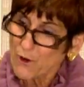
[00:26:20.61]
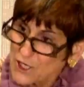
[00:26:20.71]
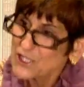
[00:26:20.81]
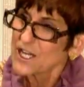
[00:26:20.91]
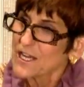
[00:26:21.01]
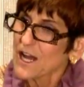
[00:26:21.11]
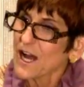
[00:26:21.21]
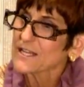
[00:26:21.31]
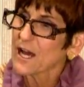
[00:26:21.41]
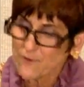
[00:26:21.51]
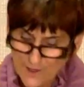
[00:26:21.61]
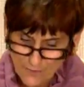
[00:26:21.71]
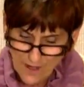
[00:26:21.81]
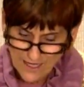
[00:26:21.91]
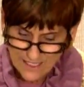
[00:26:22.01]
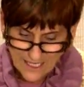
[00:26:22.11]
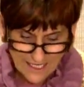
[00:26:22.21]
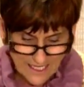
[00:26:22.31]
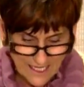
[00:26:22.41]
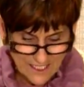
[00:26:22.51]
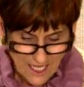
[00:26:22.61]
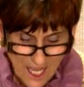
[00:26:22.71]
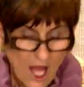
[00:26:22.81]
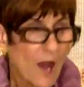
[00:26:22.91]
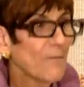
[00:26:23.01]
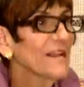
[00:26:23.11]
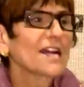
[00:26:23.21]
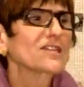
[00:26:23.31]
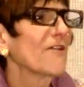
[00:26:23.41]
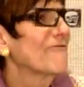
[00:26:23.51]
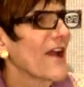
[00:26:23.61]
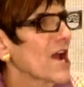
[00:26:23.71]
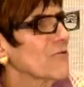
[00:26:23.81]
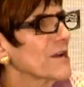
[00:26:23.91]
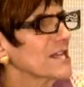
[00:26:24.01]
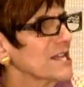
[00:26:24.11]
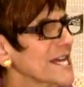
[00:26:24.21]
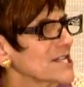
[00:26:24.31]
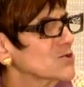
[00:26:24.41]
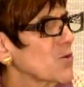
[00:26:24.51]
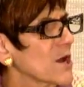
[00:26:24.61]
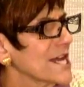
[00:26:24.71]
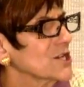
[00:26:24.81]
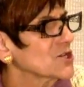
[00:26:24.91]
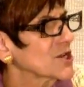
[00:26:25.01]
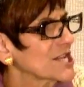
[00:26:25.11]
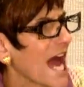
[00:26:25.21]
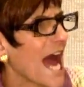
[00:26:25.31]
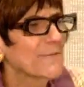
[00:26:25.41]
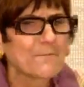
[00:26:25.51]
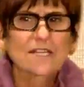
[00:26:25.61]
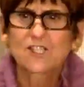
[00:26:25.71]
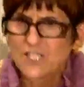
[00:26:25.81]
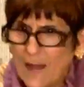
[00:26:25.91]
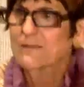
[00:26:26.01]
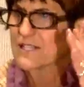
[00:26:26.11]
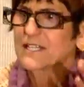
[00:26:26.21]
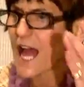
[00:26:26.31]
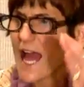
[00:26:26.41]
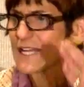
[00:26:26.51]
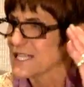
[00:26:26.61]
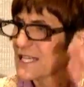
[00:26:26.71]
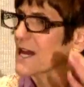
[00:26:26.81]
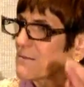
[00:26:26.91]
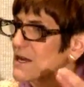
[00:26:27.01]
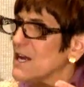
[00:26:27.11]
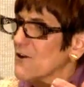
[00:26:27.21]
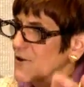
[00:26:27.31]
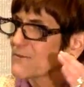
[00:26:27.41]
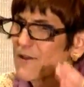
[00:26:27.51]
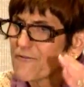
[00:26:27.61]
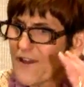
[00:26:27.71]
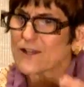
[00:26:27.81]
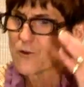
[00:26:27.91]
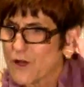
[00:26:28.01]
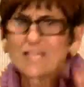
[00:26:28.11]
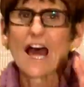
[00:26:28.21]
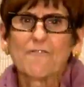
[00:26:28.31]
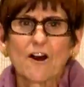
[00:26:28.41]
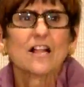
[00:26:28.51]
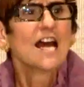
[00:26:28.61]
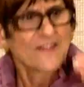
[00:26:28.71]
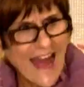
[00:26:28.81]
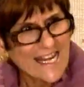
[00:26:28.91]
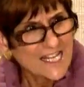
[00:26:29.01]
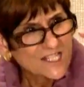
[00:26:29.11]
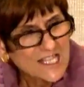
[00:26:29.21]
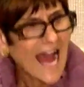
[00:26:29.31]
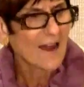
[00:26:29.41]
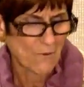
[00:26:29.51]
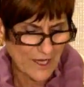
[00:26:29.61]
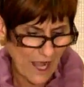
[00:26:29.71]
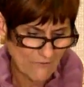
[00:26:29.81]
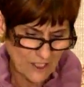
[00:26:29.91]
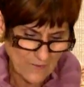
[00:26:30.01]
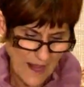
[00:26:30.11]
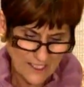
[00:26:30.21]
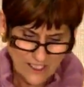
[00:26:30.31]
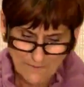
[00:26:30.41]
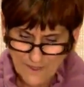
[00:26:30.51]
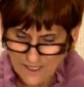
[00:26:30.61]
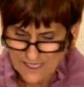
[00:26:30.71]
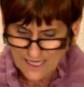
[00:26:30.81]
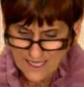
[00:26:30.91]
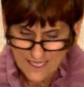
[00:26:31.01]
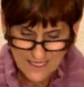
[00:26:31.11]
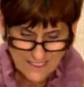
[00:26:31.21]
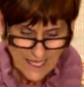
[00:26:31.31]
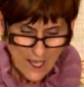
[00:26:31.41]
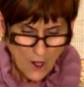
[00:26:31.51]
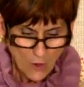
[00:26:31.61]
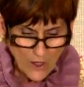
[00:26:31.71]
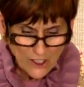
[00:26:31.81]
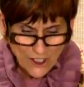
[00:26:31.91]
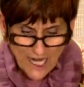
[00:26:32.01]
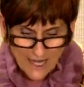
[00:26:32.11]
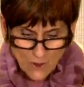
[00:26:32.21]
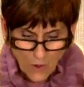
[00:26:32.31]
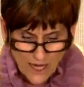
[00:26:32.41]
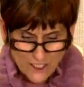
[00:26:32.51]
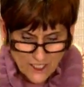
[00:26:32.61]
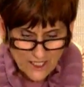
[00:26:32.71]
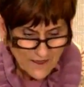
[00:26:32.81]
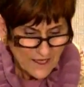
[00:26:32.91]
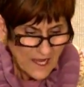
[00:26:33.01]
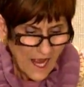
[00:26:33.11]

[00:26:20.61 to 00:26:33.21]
pushing unhealthy products on kids, but at the very least, we should not be subsidizing them from the federal level. That is not what our responsibility is. We should not question